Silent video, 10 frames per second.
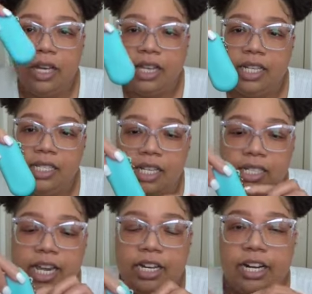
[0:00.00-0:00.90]
this
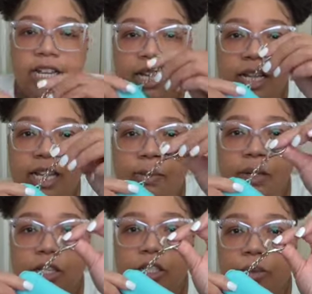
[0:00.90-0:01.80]
container and then clip it
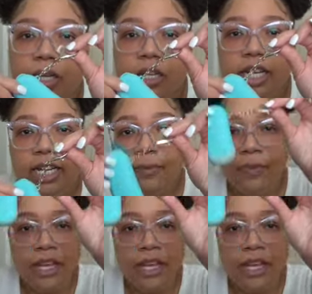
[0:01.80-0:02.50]
onto what you need.